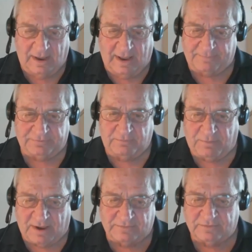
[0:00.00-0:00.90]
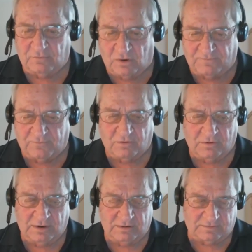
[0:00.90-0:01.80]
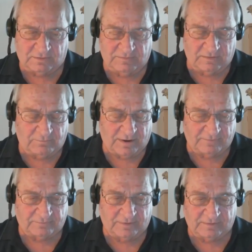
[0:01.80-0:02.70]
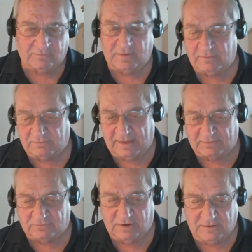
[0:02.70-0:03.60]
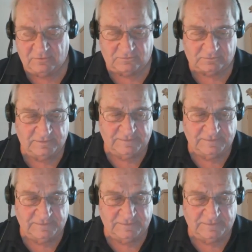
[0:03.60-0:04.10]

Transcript: Absolutely positive. All 4 are in Palm Springs. I said, well, that's great news.